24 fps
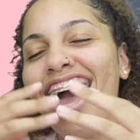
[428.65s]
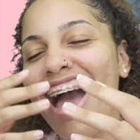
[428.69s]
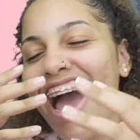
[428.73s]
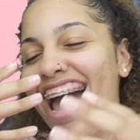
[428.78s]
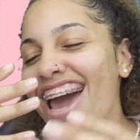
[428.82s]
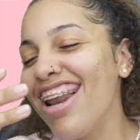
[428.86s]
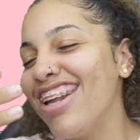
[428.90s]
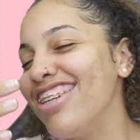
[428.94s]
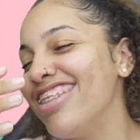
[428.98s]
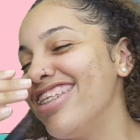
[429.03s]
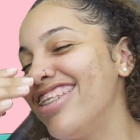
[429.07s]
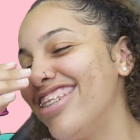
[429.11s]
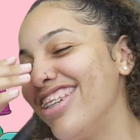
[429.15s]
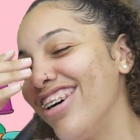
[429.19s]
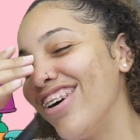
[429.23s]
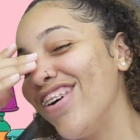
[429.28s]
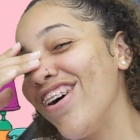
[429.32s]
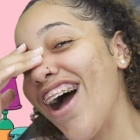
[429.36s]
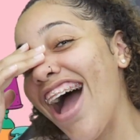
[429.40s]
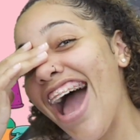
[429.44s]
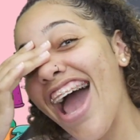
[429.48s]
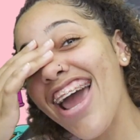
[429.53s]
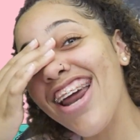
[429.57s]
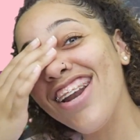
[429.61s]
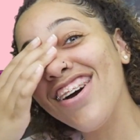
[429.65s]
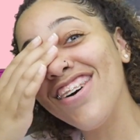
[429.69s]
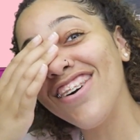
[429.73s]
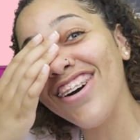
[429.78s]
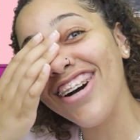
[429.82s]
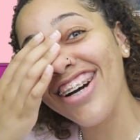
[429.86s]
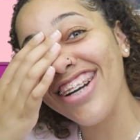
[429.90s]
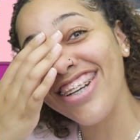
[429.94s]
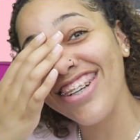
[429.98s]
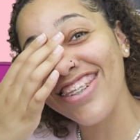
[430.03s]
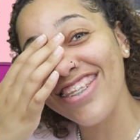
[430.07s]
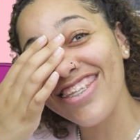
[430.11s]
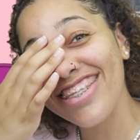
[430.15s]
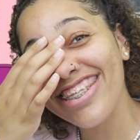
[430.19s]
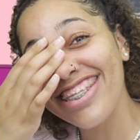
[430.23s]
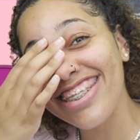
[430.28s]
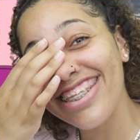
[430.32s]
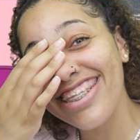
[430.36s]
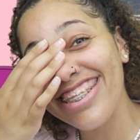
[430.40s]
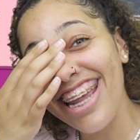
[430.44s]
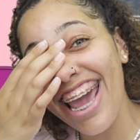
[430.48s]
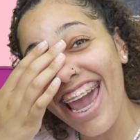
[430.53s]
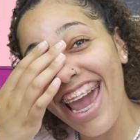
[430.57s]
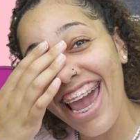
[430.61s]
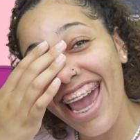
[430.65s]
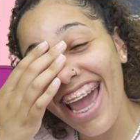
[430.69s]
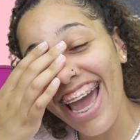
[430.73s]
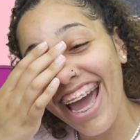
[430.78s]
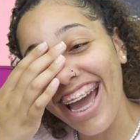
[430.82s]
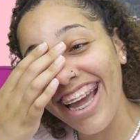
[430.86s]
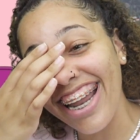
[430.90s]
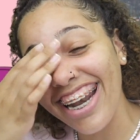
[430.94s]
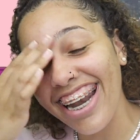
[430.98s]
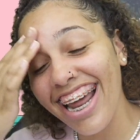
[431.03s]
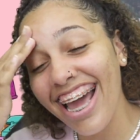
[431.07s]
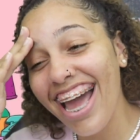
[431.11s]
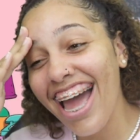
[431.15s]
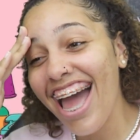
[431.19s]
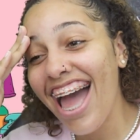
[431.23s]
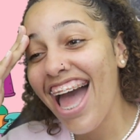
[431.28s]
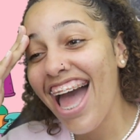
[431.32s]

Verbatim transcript: I just don't I don't understand.